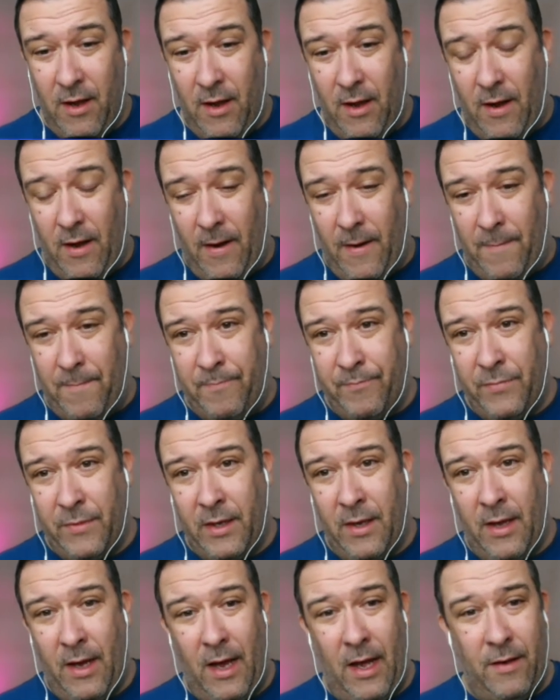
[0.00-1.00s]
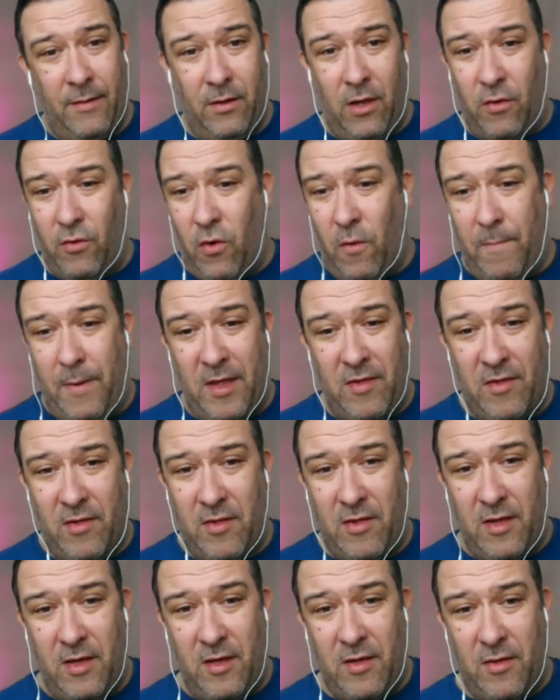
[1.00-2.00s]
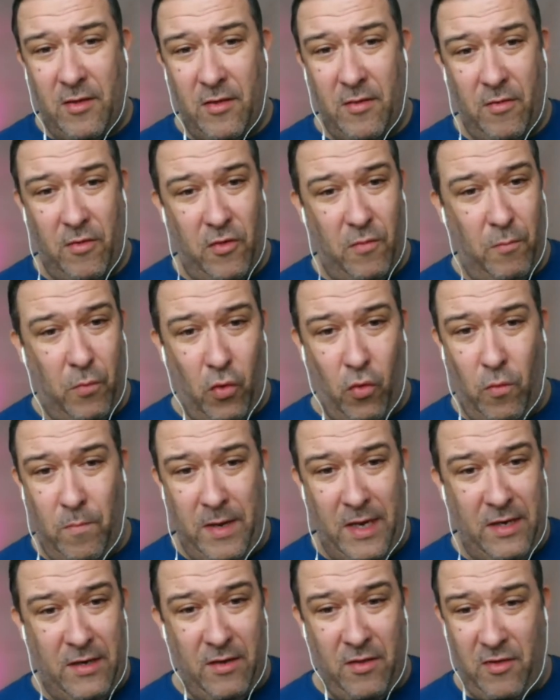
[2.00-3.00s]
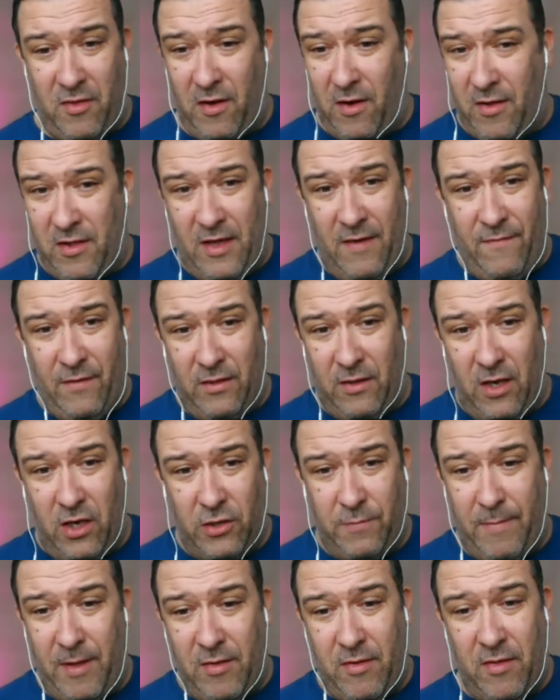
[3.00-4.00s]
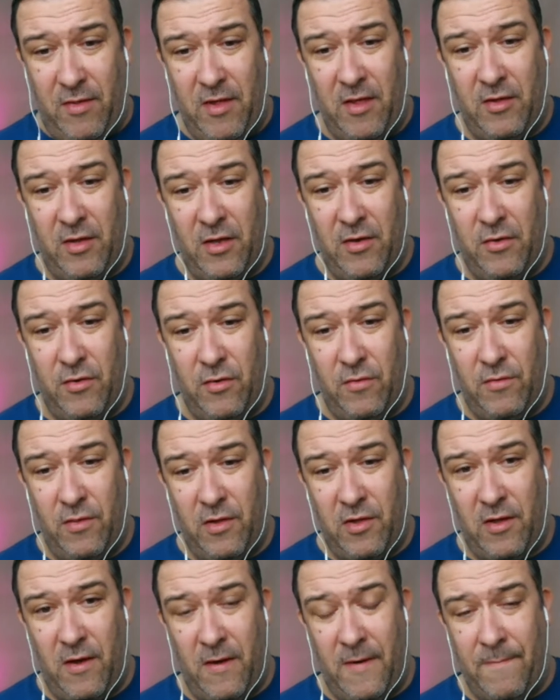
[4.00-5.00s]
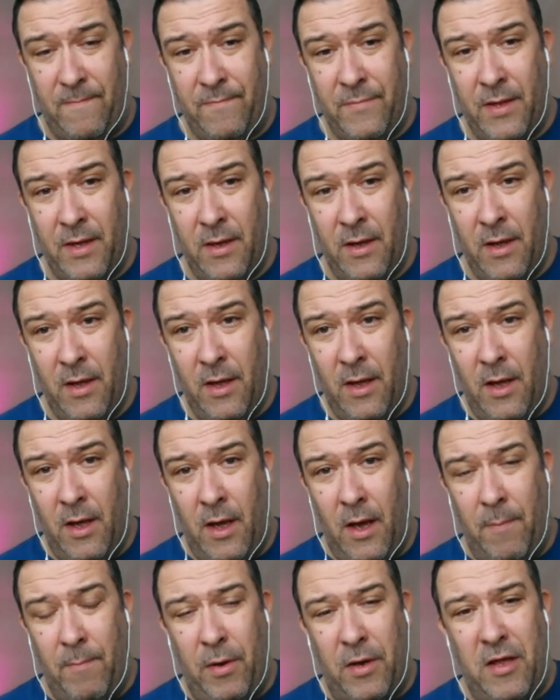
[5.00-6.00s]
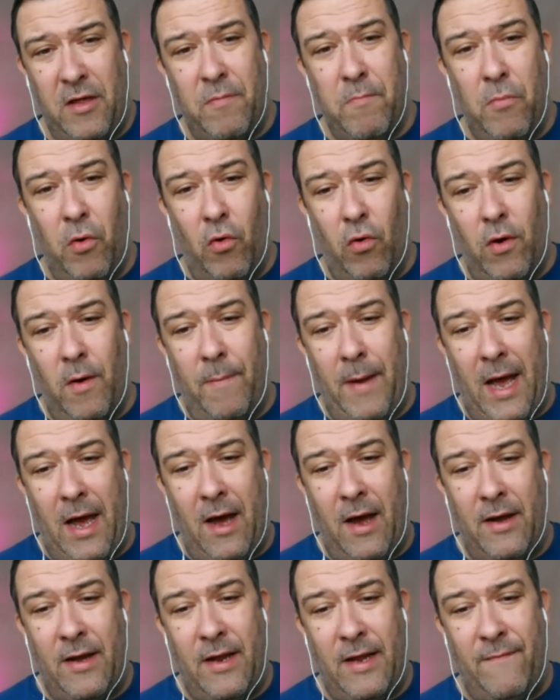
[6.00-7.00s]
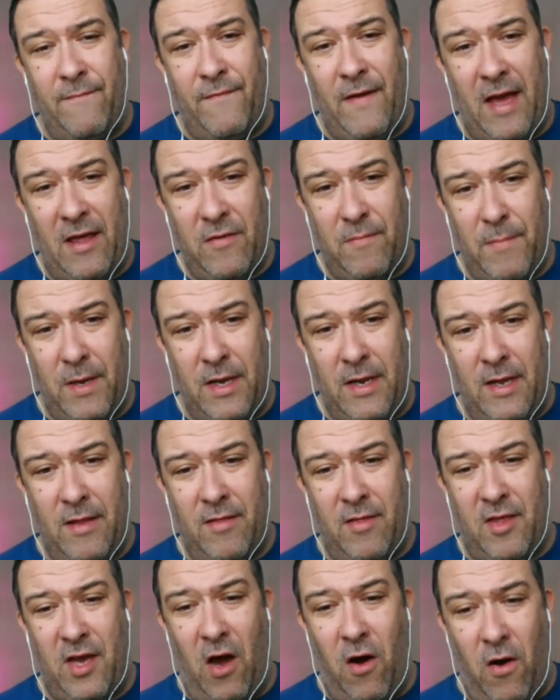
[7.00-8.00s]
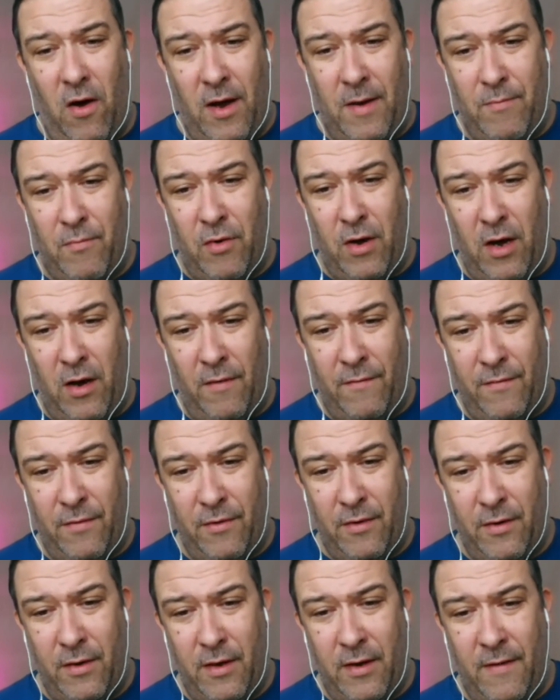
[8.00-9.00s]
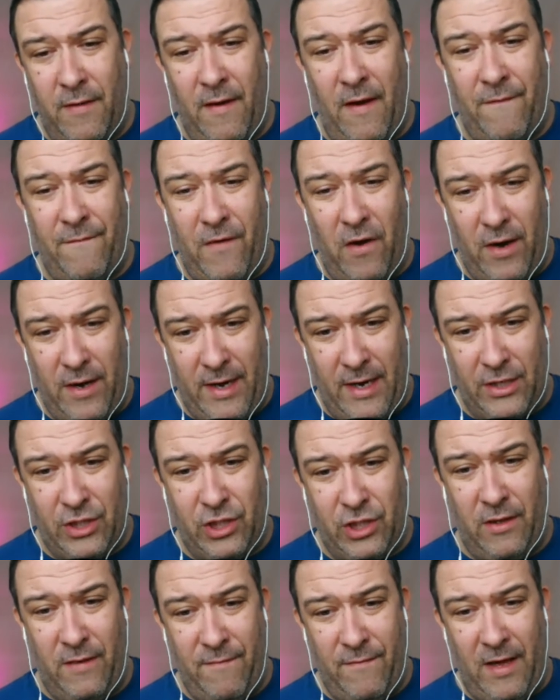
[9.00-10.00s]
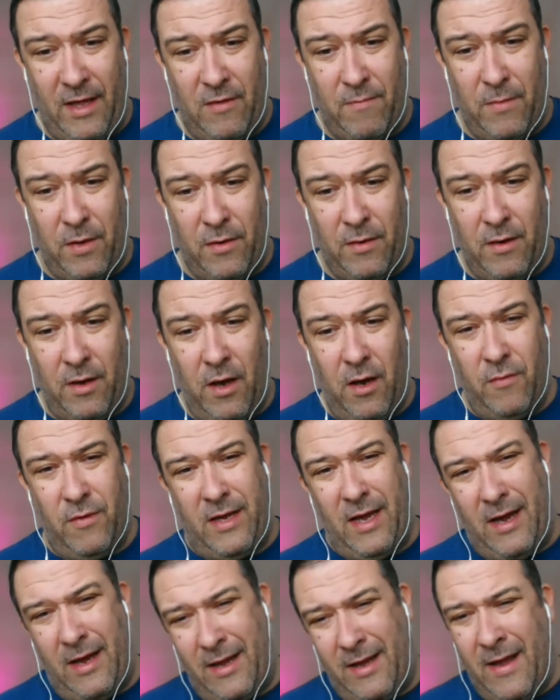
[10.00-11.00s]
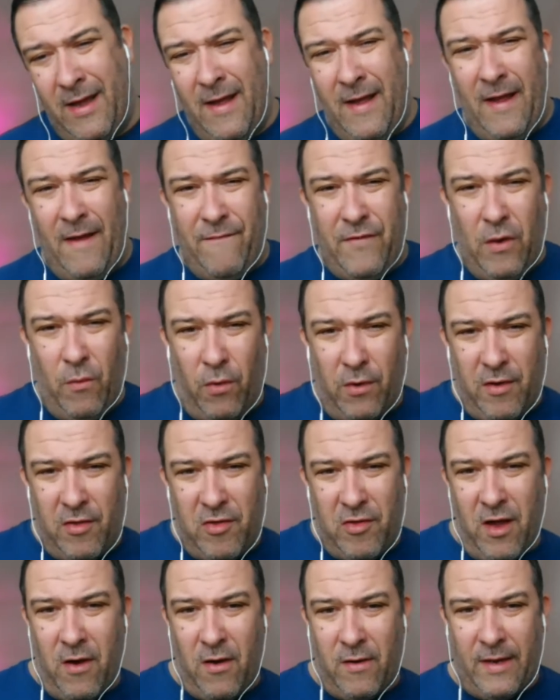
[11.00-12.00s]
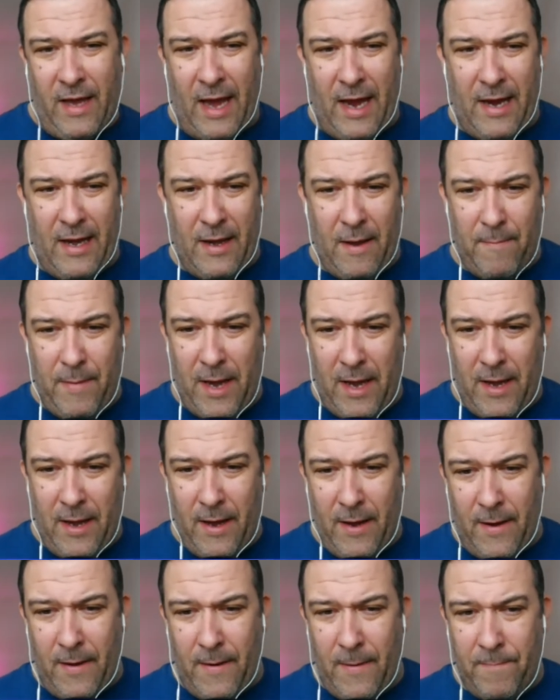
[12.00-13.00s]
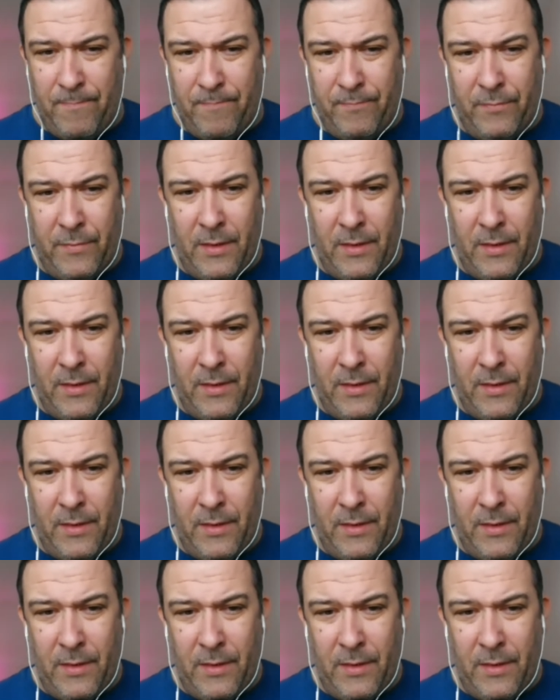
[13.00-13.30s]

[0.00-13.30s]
And local businesses, small, medium-sized, even large businesses can do the same. But it's more about an investment in time rather than a financial investment. Okay, if you want to start getting a bit of